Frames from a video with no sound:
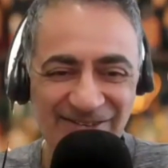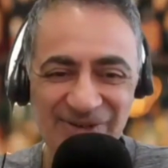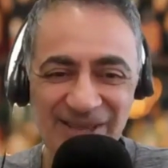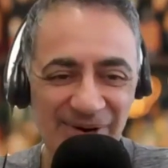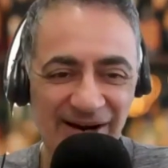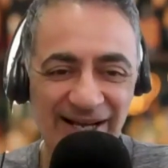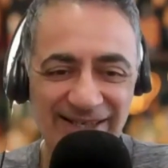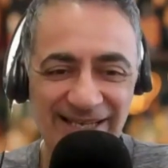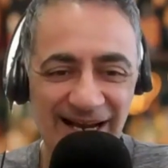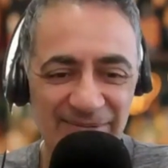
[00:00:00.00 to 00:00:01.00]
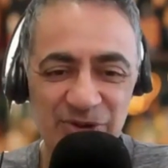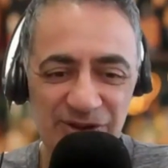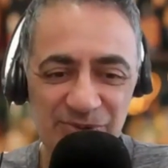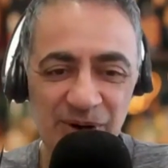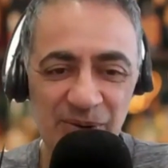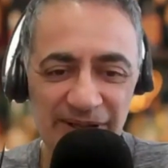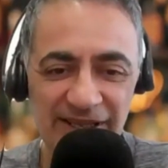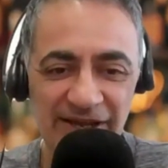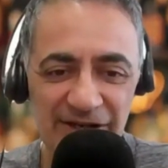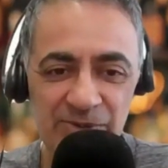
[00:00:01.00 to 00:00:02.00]
I'm sure they will, and yeah, I'm sure it's well worth
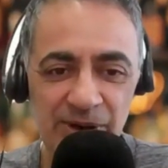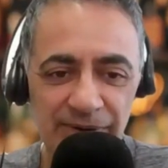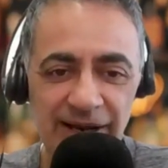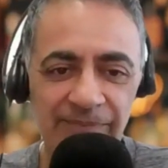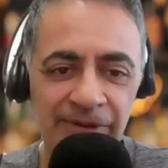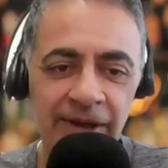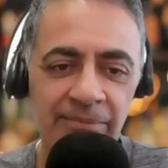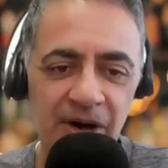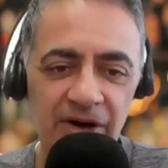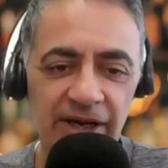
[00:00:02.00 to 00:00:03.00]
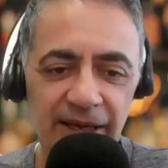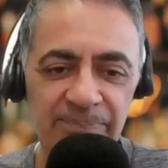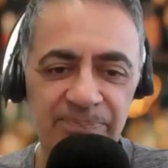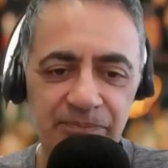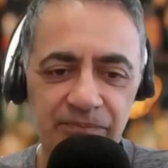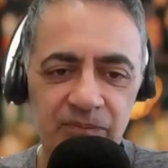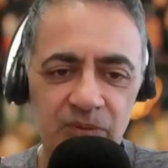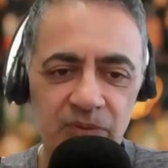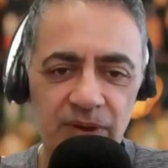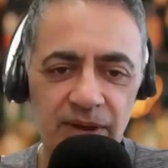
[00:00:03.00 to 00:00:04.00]
going as well. Now, Mark,
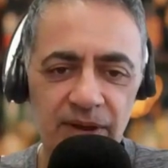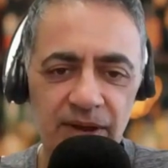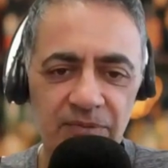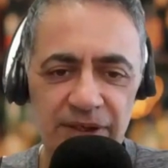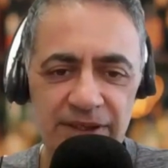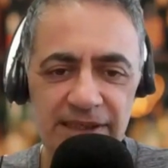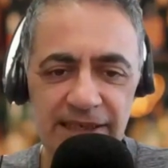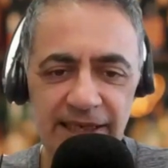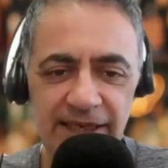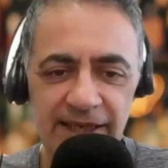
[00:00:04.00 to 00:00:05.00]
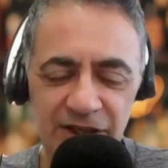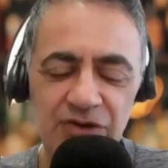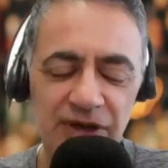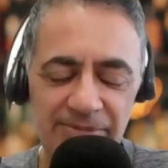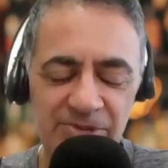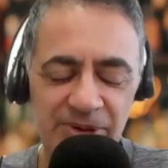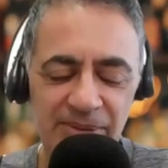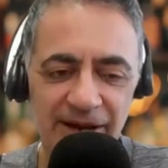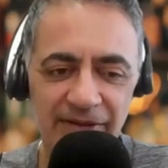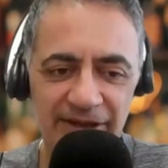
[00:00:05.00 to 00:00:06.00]
recently you came to me
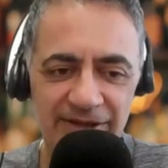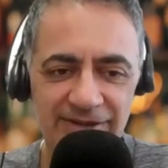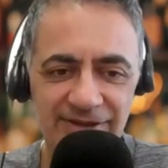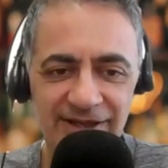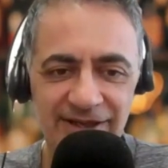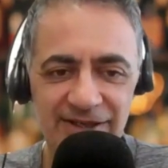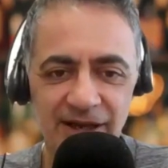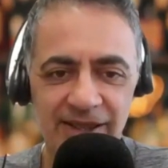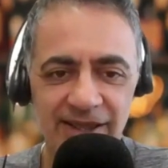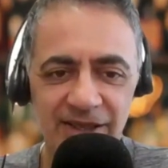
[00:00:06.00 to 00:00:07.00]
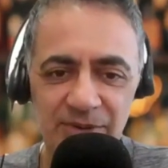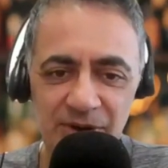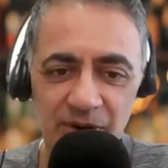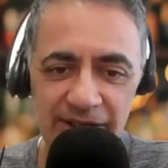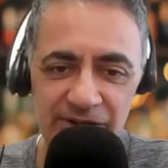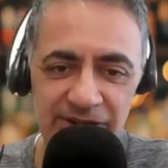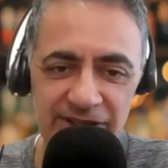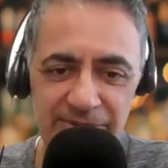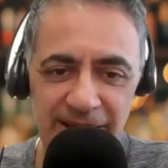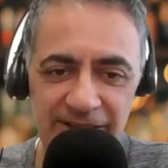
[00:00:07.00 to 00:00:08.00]
about this, and I think you were quite
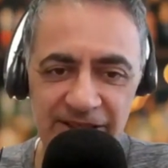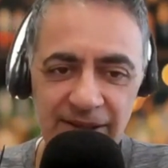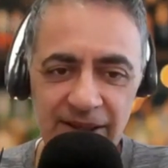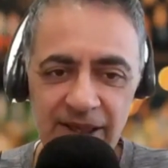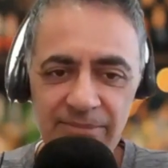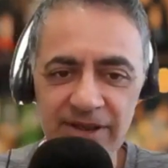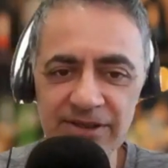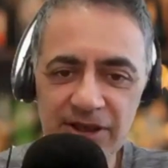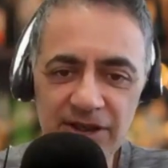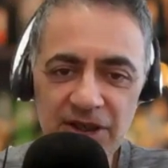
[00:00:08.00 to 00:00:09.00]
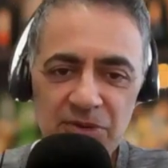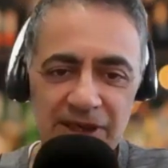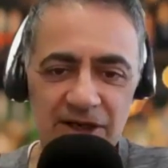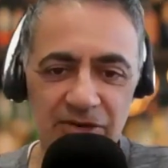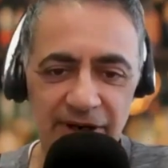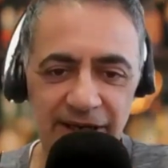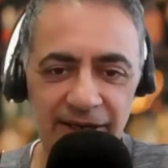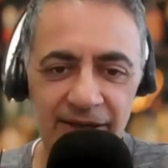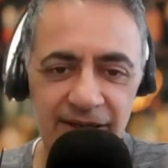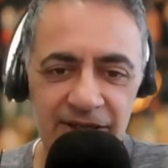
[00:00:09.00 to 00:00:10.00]
excited about it because you were going to create
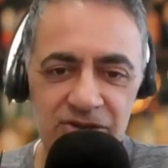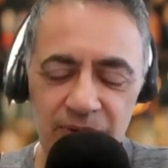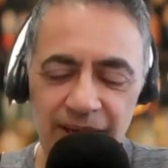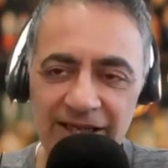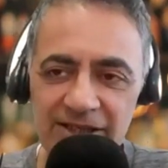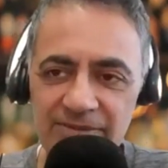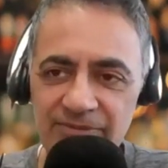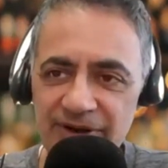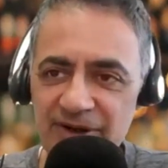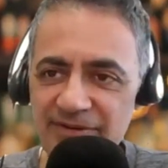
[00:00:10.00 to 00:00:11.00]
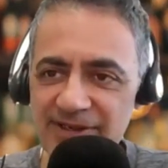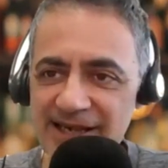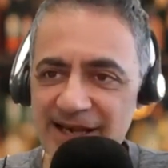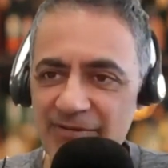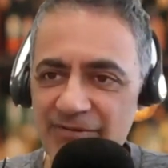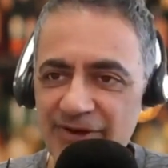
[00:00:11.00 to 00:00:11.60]
a toy action figure of yourself,